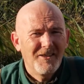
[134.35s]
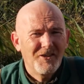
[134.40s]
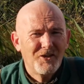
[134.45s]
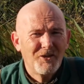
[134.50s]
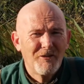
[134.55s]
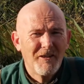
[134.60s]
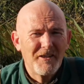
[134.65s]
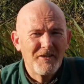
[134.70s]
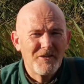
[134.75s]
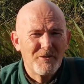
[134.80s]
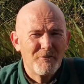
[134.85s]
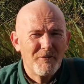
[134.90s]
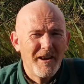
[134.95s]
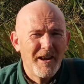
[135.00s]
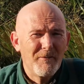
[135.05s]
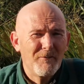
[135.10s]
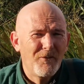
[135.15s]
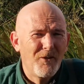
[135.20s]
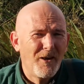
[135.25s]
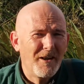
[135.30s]
scratching
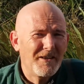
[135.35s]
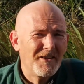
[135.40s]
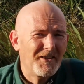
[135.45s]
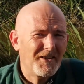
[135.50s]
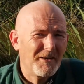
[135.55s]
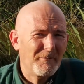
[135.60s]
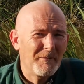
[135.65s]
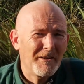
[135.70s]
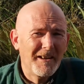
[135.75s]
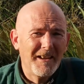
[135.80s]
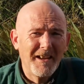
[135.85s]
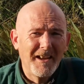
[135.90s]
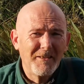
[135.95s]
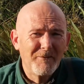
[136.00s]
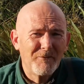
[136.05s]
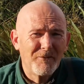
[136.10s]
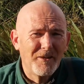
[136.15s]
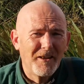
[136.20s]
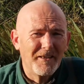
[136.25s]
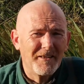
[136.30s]
around finding somewhere that
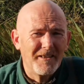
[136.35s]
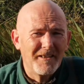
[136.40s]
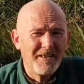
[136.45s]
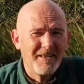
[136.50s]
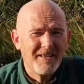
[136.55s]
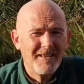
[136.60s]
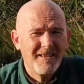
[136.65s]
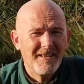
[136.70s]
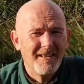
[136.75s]
ain't flooded.